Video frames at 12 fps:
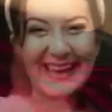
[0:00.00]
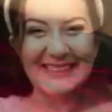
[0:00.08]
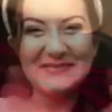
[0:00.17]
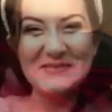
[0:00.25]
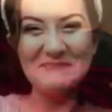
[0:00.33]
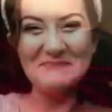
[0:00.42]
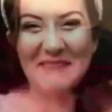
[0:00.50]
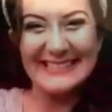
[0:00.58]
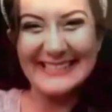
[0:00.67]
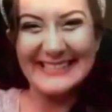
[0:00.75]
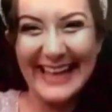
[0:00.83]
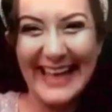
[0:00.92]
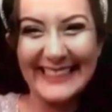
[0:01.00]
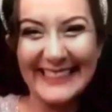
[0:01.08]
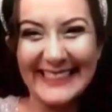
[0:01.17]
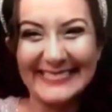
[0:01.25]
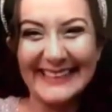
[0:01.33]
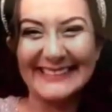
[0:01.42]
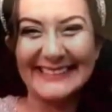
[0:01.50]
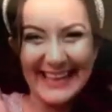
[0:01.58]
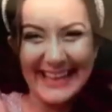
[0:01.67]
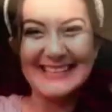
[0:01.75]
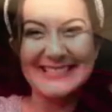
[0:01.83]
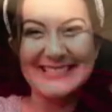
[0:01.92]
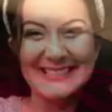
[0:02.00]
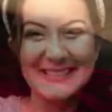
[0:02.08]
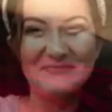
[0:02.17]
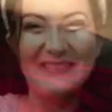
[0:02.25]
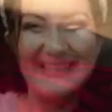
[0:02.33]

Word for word: I even mentioned that today is the